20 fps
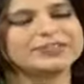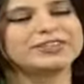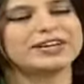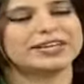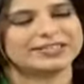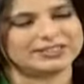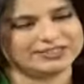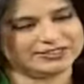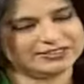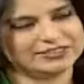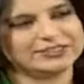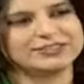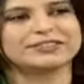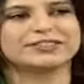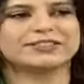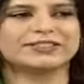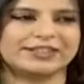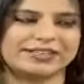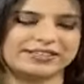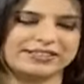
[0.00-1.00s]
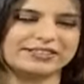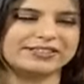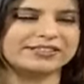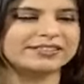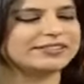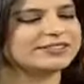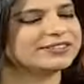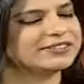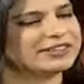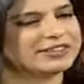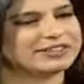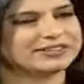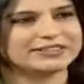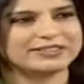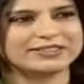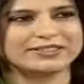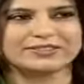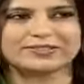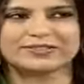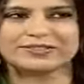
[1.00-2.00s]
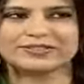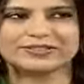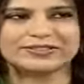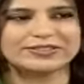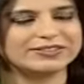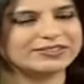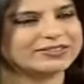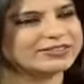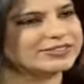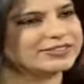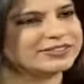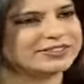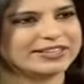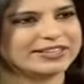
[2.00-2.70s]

right. HDFCs and right. the Birlas and right. the ICICIs of the world.